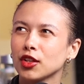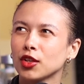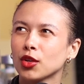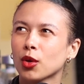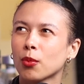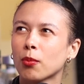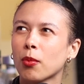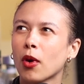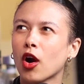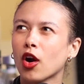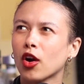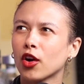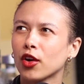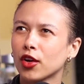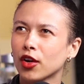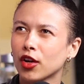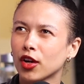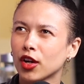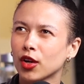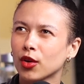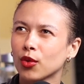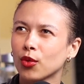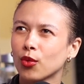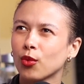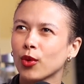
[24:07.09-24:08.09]
your
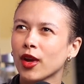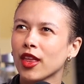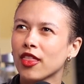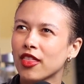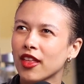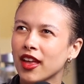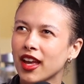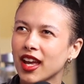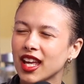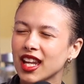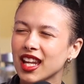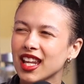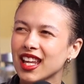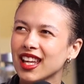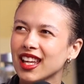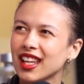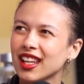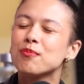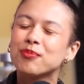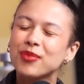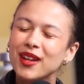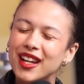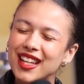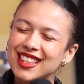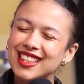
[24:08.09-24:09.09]
partner with it.
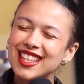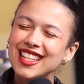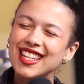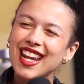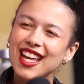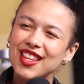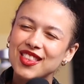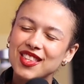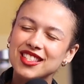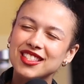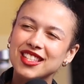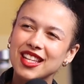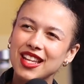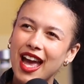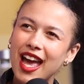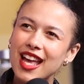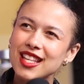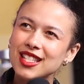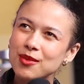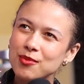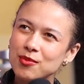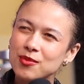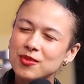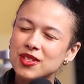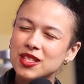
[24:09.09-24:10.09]
But then
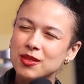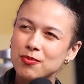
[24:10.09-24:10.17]
as I'm